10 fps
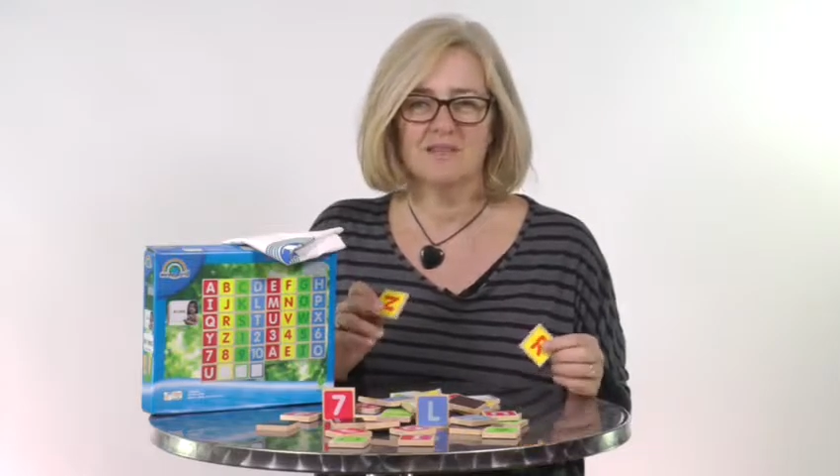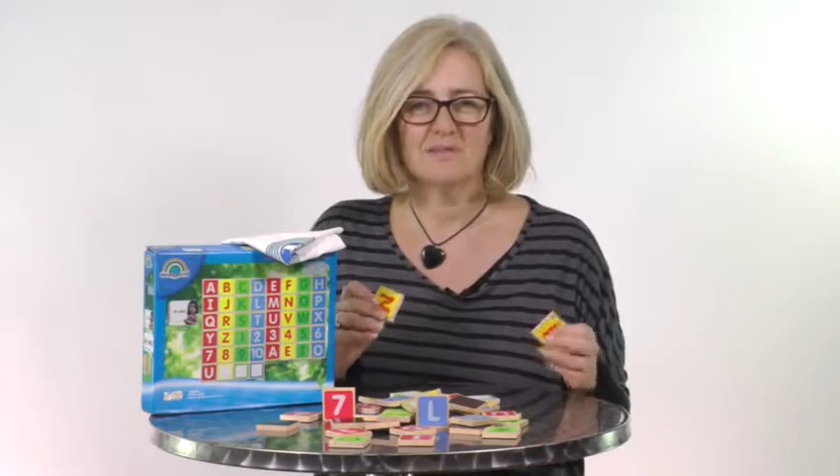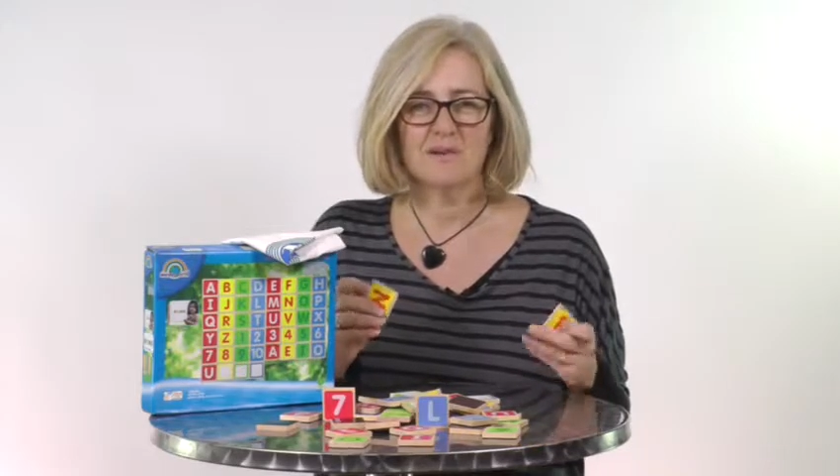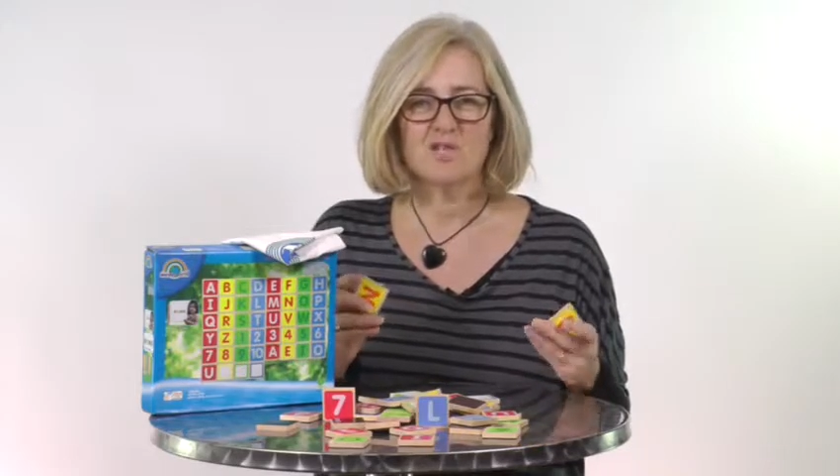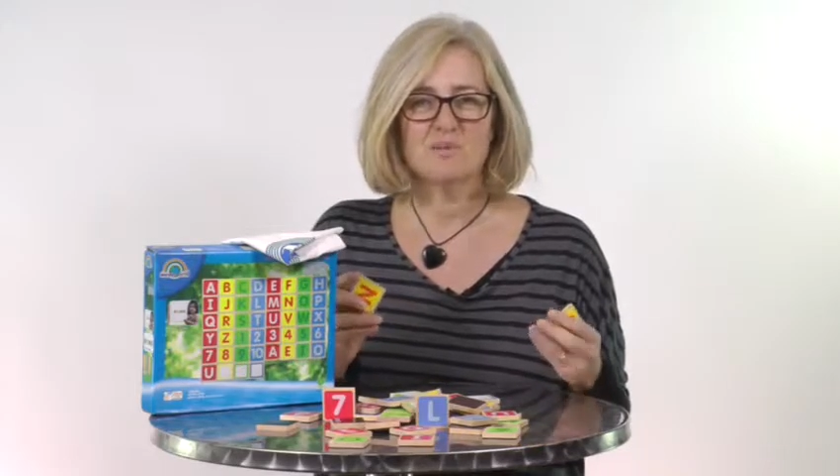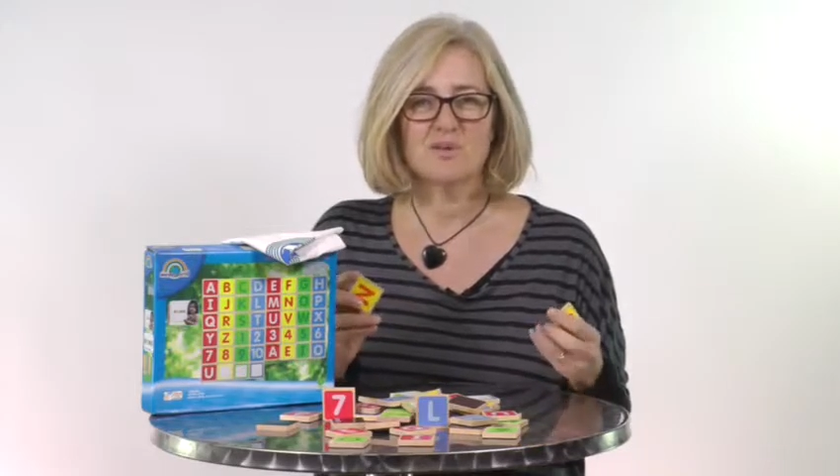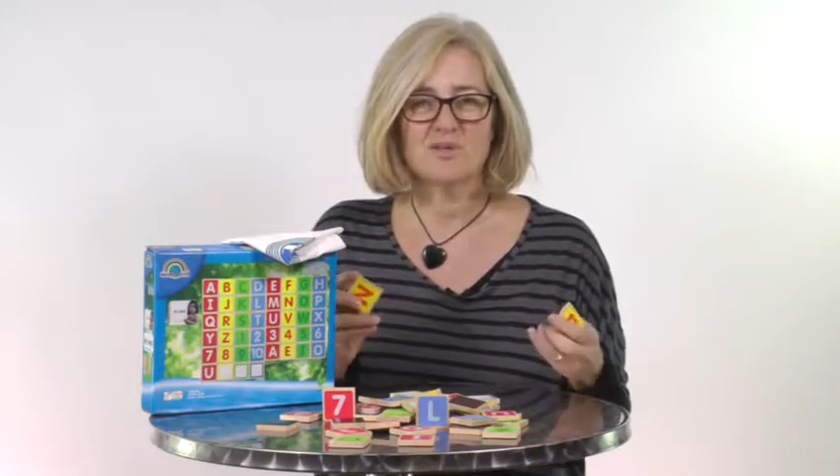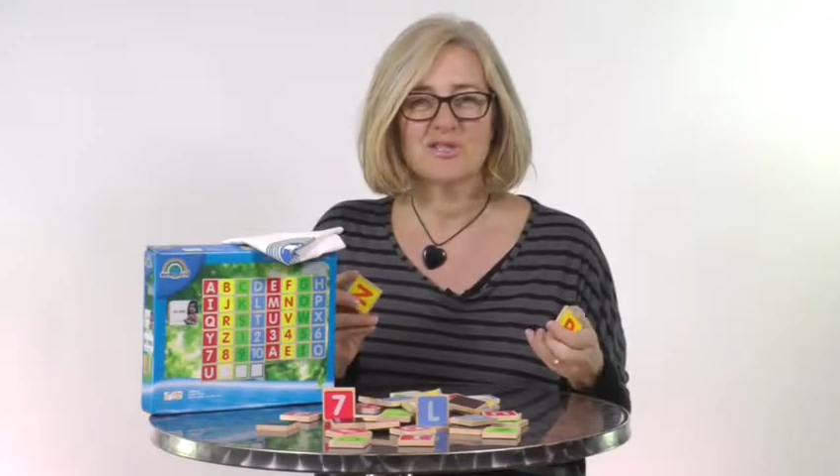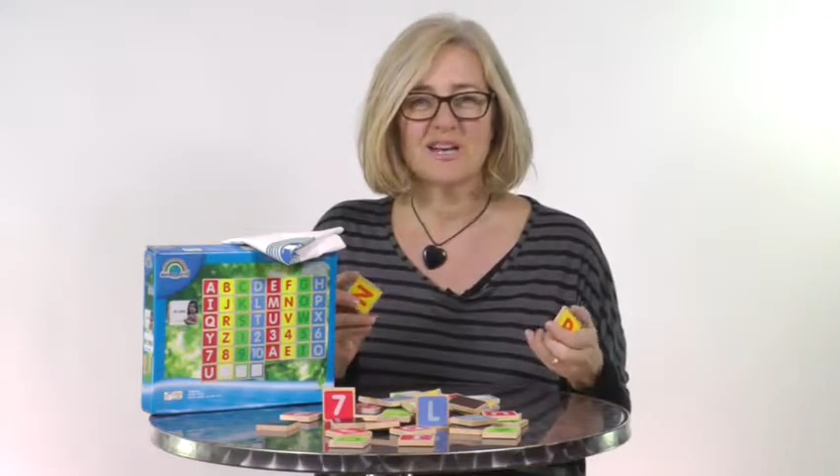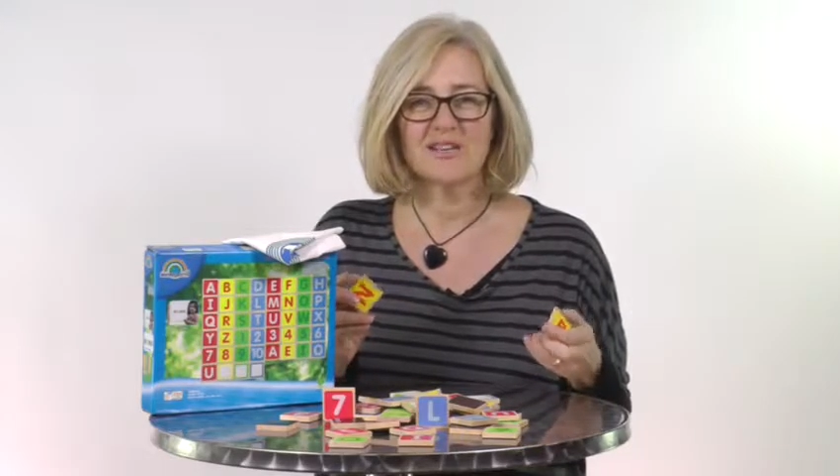They're very smooth
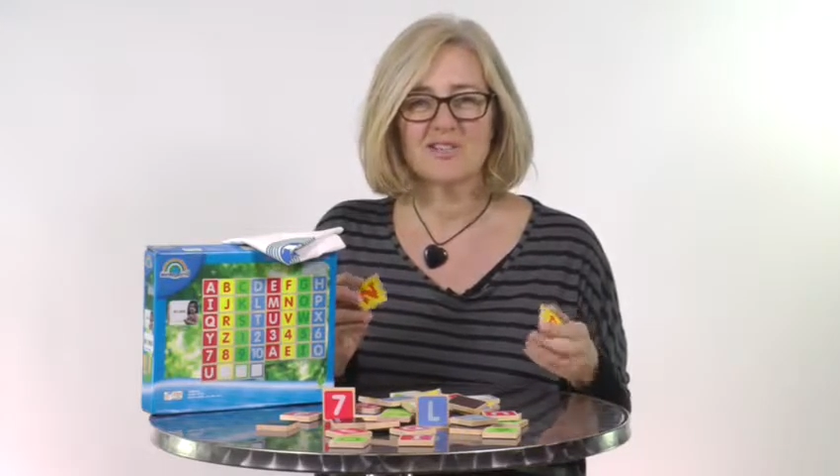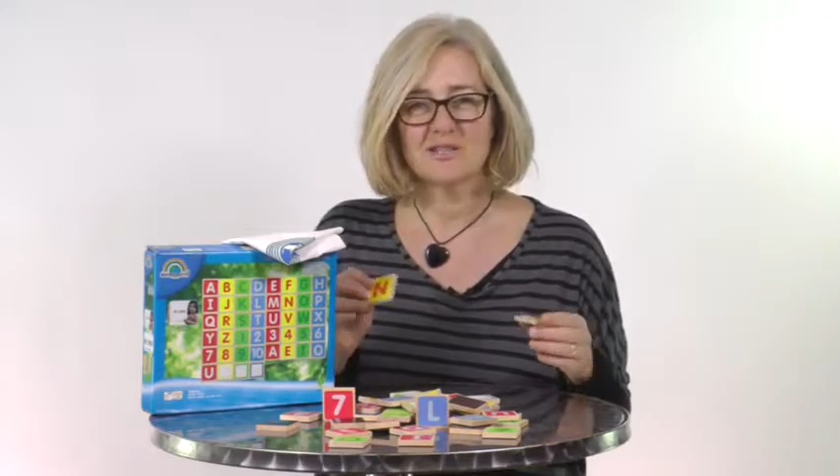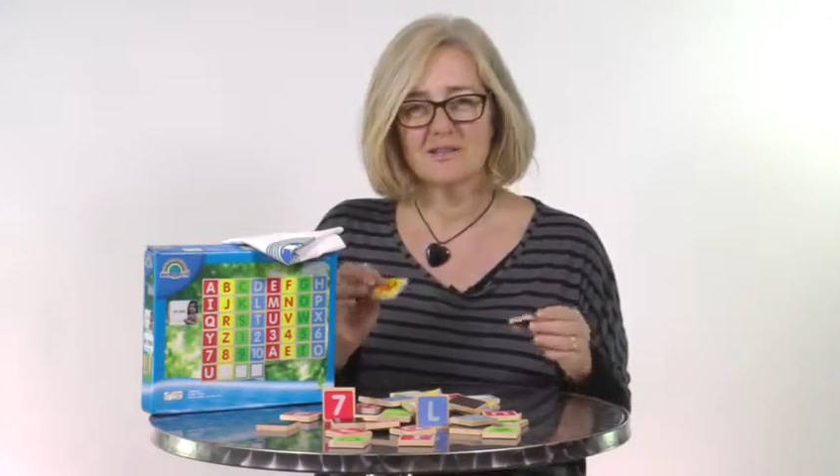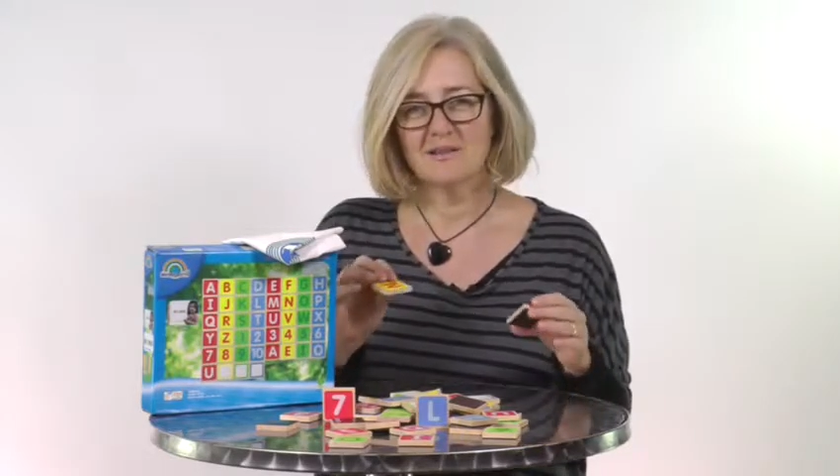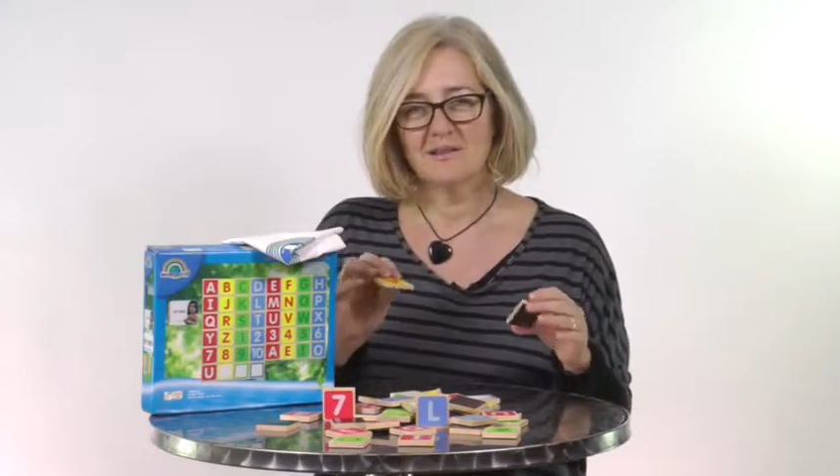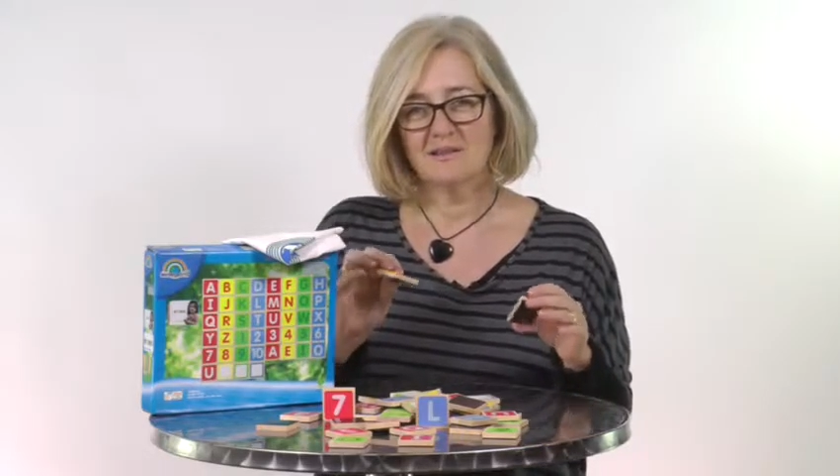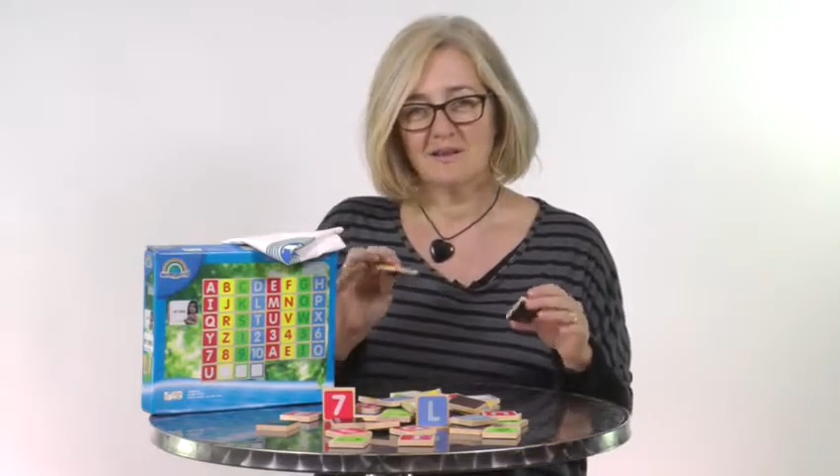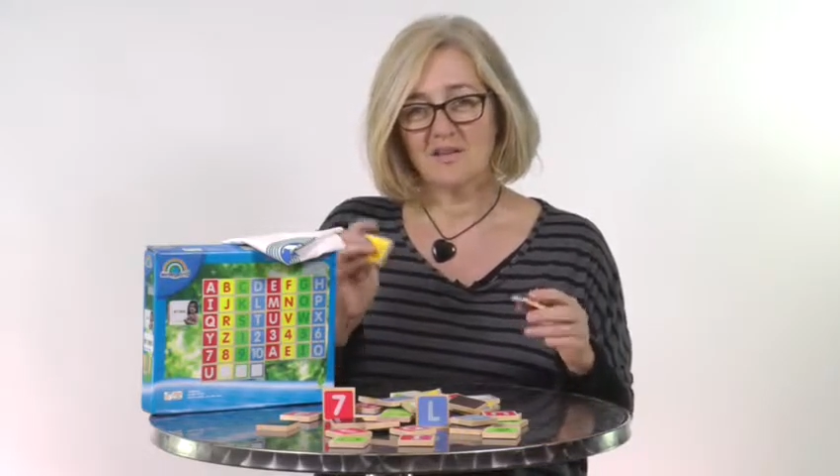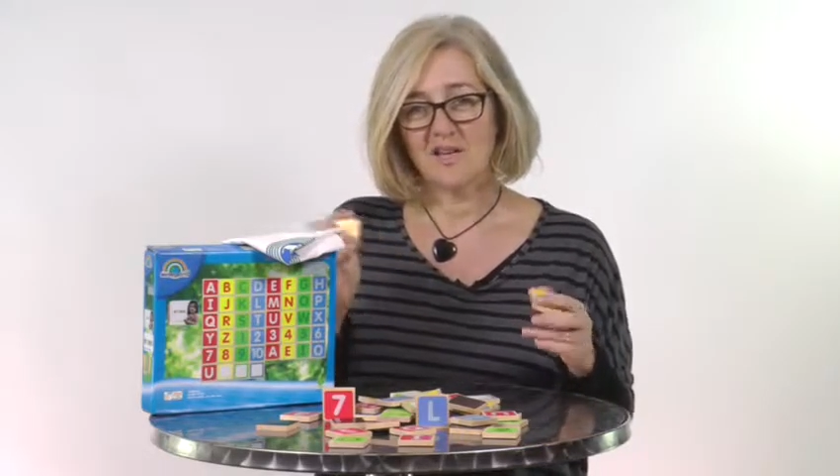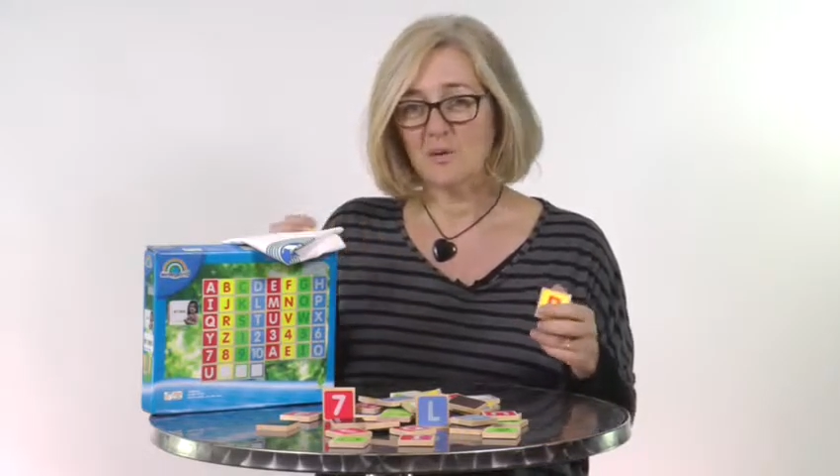to touch,
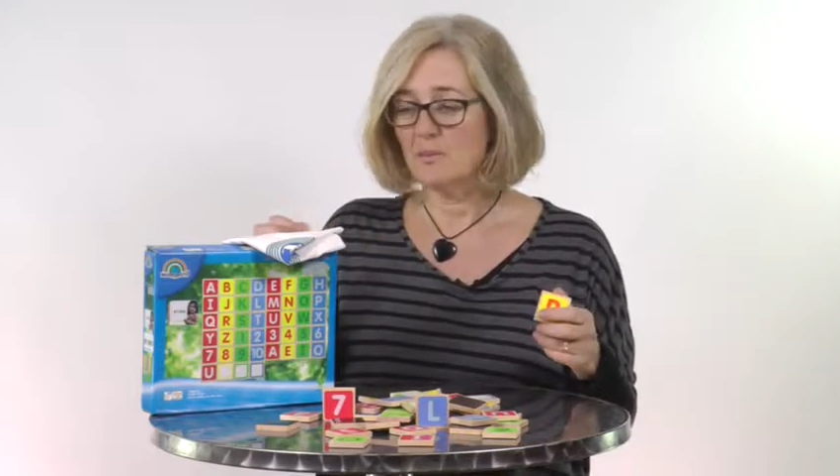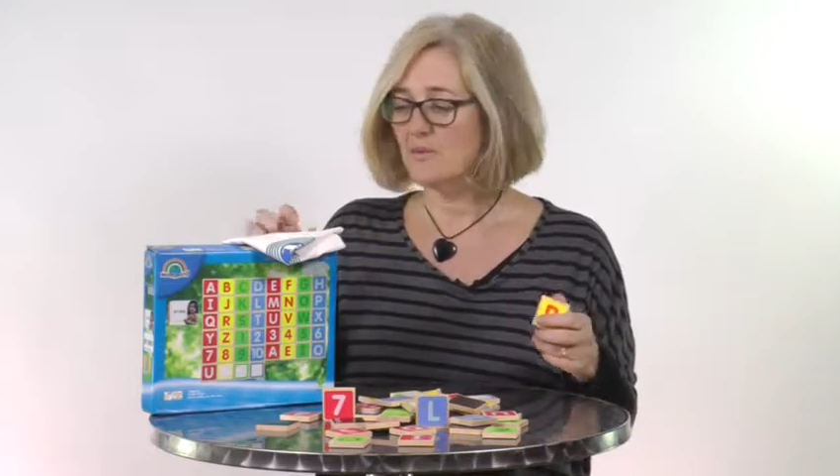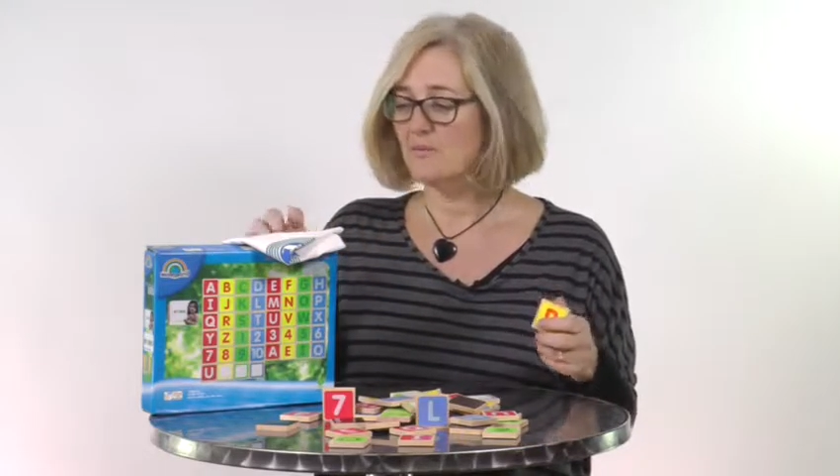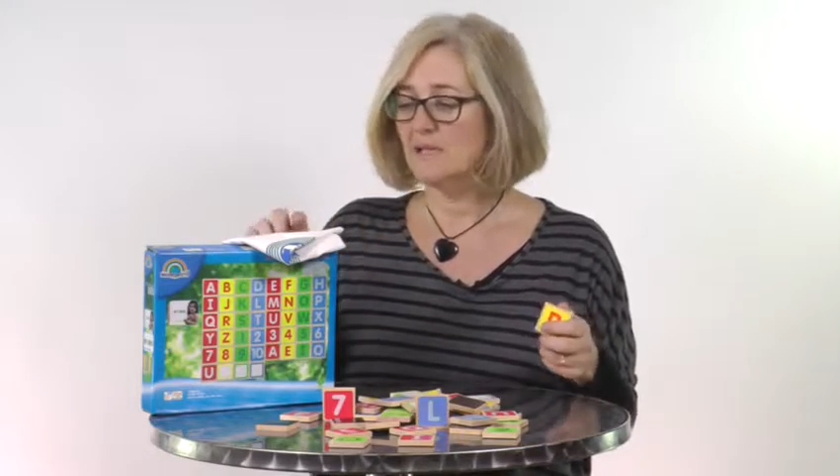and they come with a